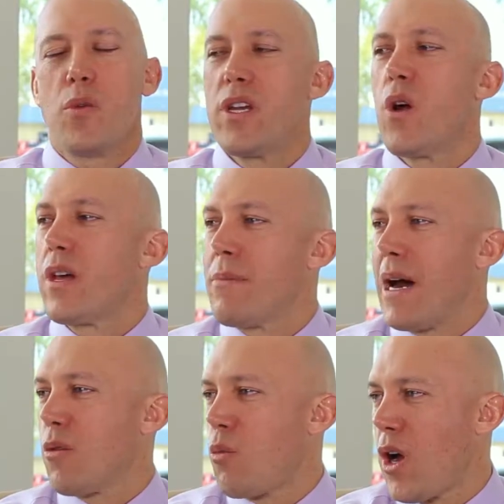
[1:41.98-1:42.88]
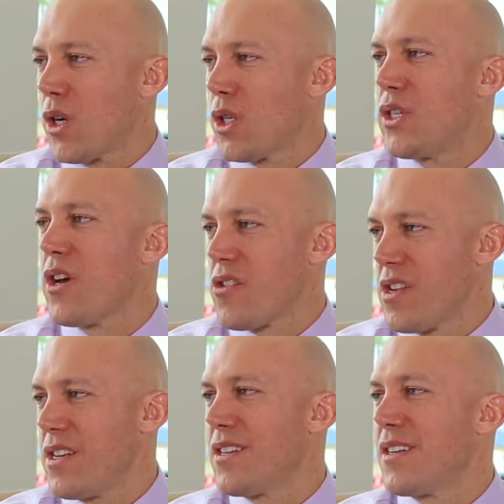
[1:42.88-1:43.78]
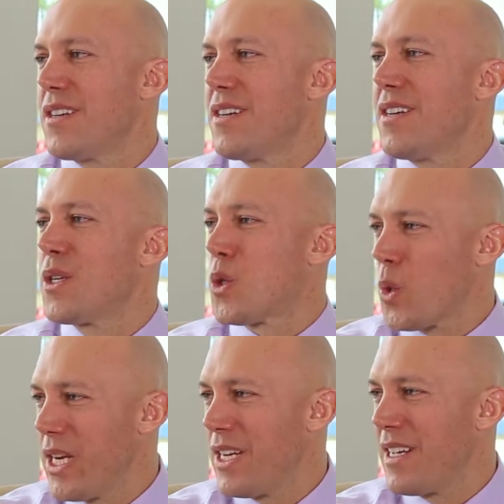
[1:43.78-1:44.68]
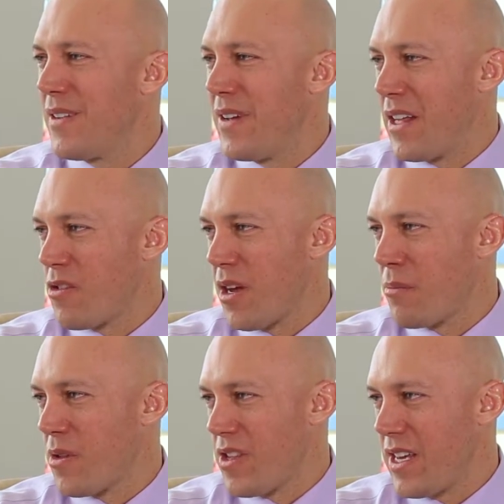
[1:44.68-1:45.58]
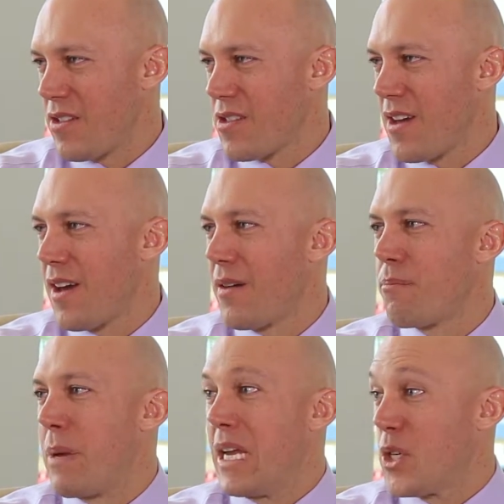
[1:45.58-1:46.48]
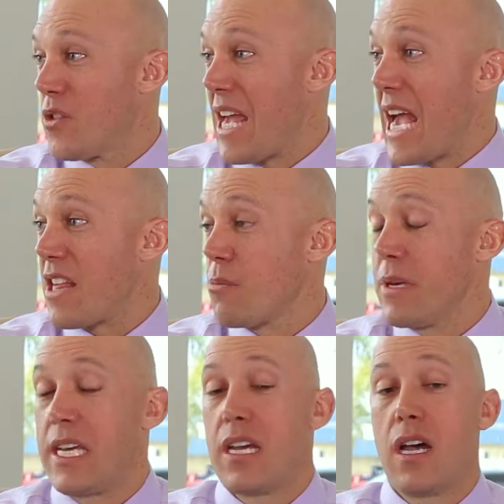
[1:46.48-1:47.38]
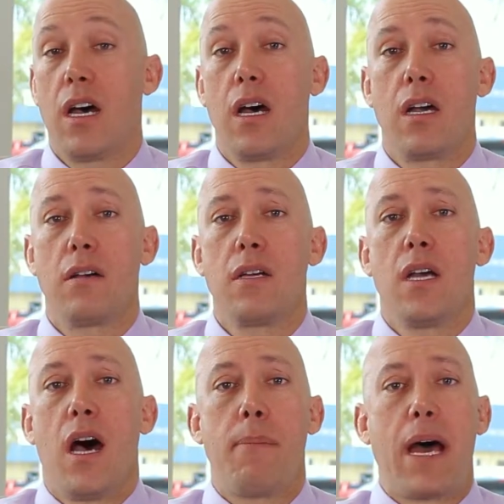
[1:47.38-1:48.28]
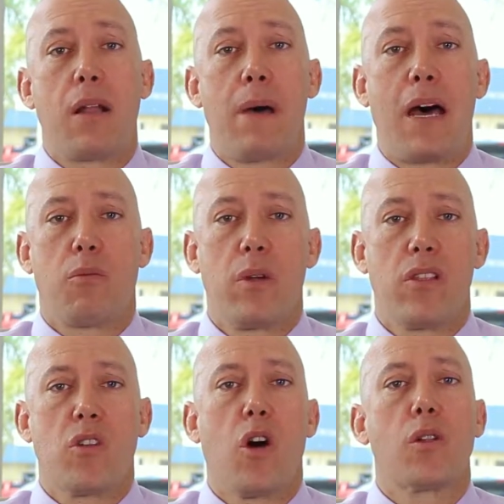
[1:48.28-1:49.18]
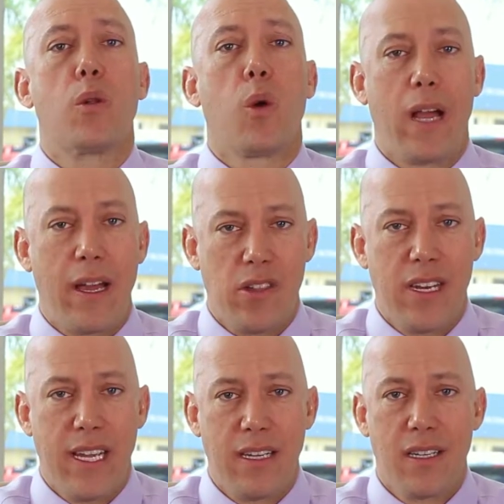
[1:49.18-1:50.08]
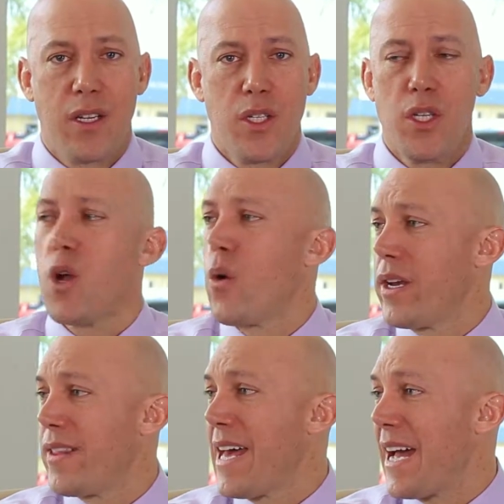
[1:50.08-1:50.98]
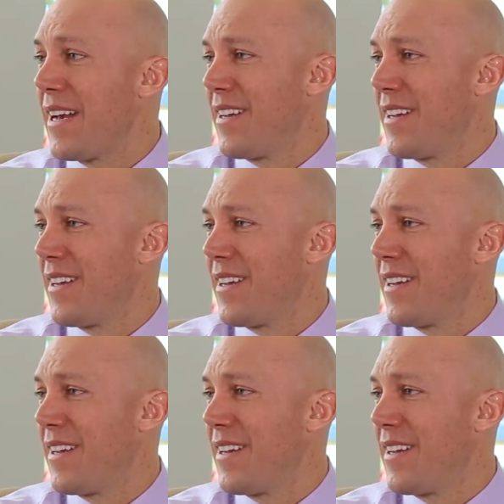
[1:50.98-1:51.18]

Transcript: we know that mouthwash doesn't treat advanced gum disease. Patients ask me about a mouth rinse called chlorhexidine. Could you go into that?